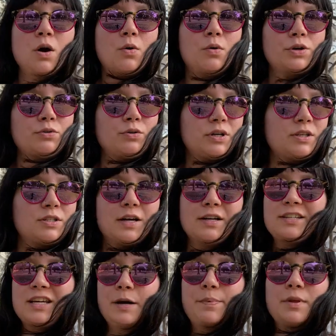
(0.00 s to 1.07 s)
or you can
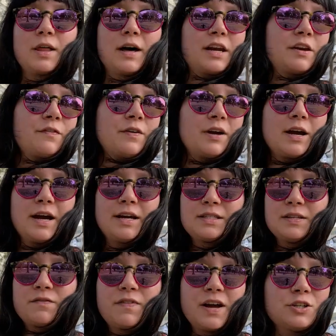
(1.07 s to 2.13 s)
saute up a lot of different
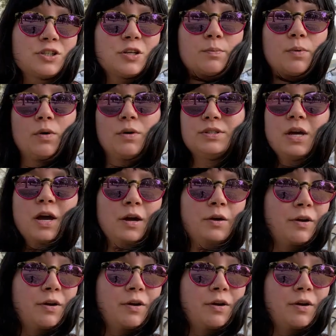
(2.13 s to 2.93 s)
kinds of vegetables.